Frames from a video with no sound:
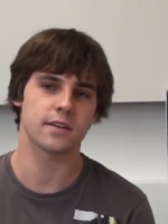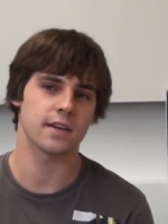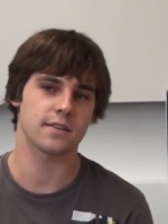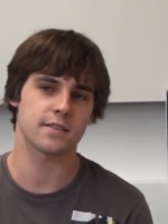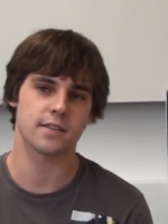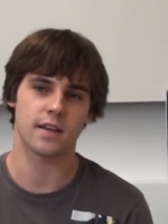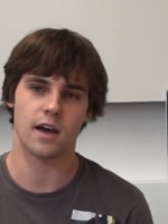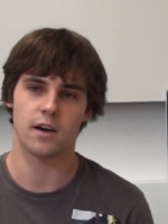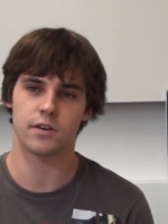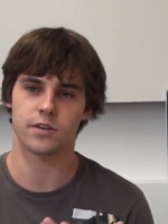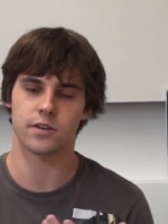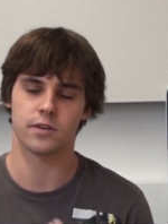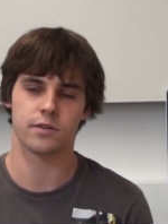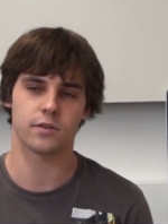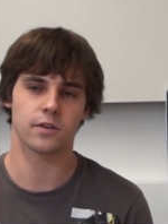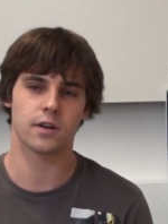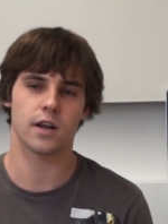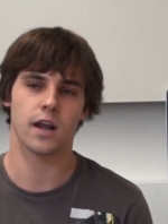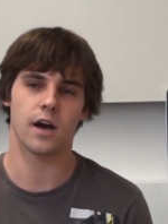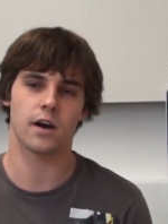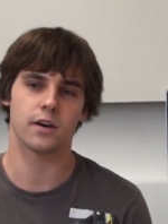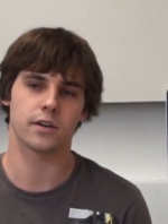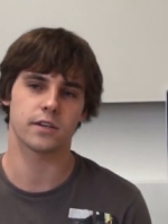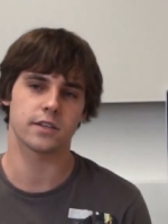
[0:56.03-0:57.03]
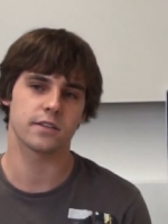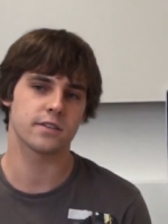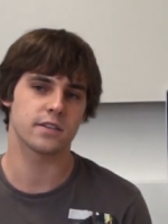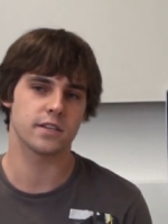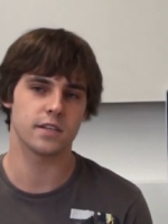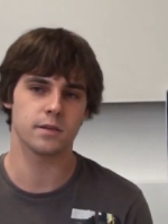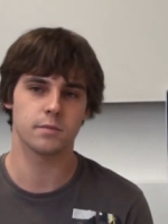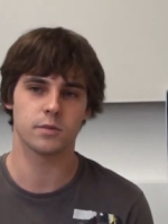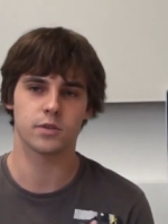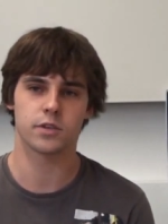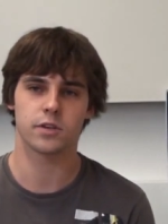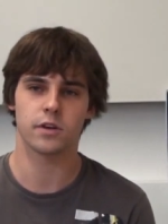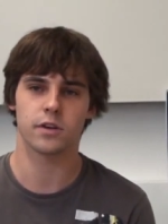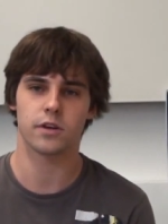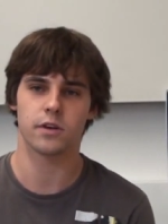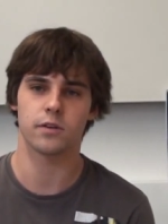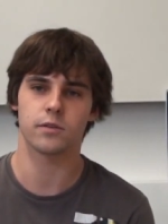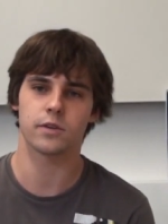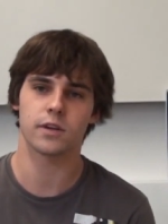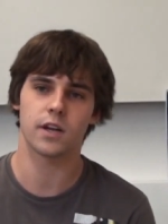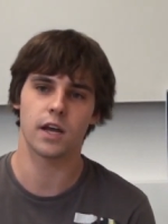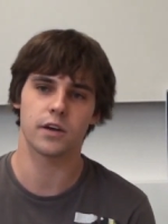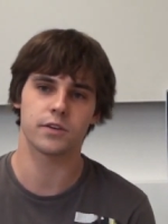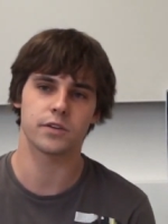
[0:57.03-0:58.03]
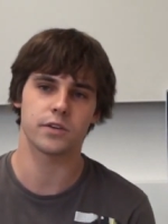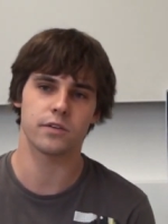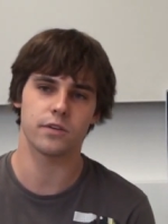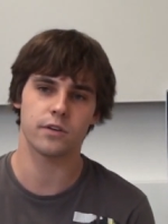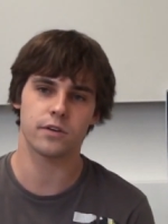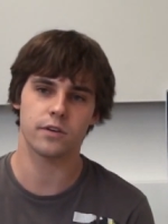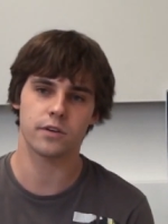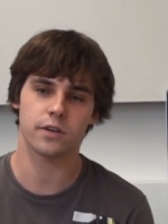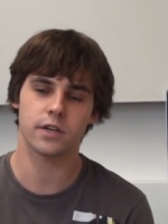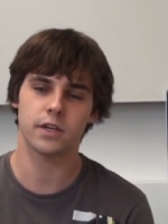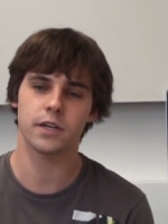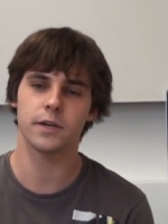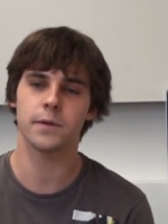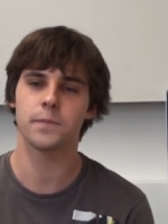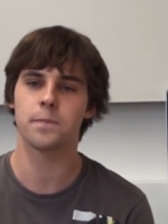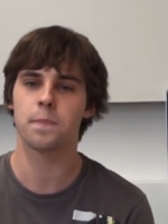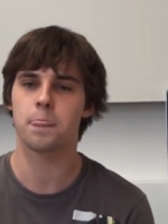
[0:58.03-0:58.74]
test out ownCloud, it's demo.owncloud.org,